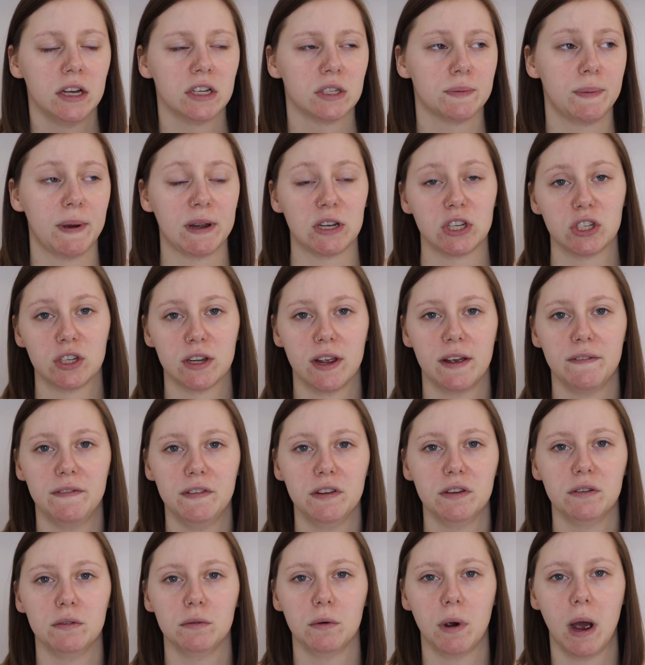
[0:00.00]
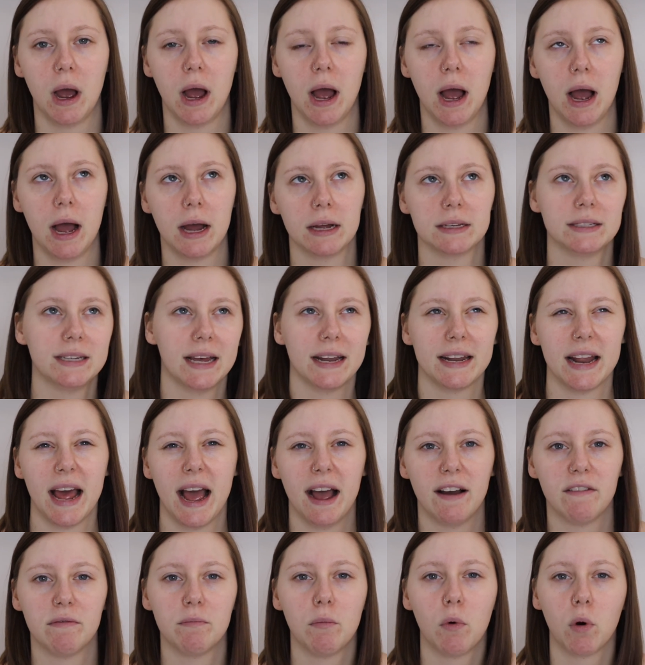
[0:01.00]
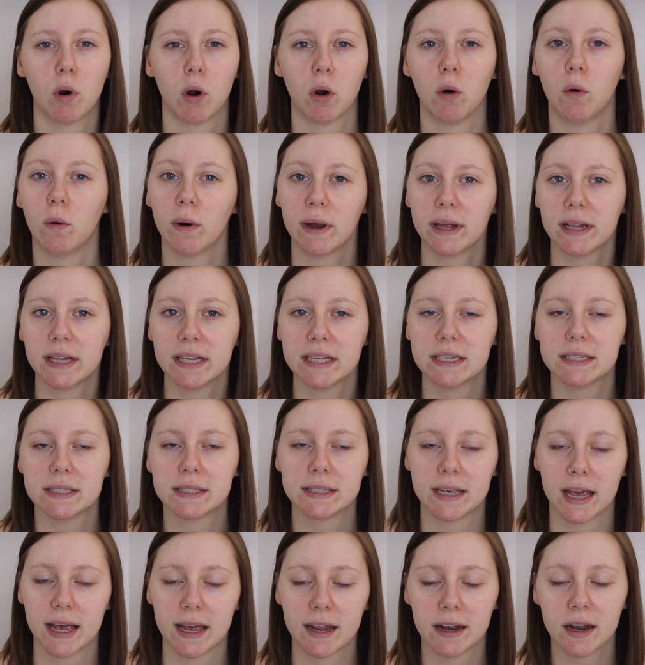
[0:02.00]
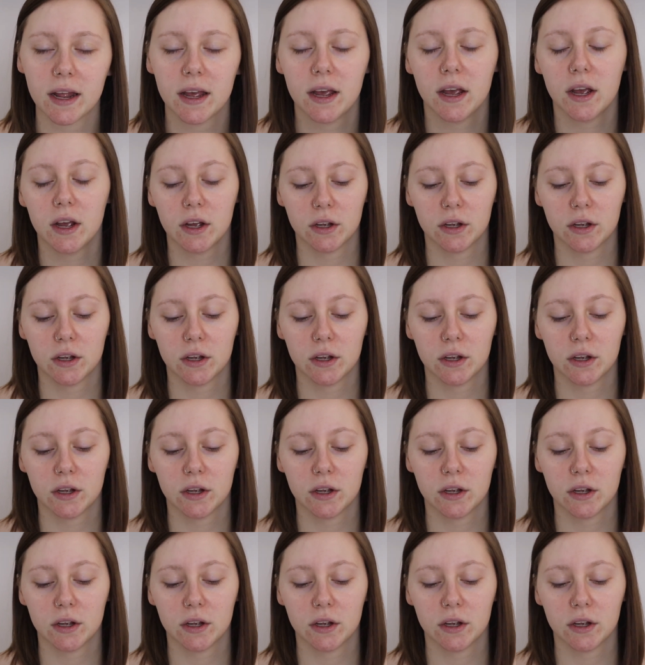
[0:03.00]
especially if you tend to have more oily skin.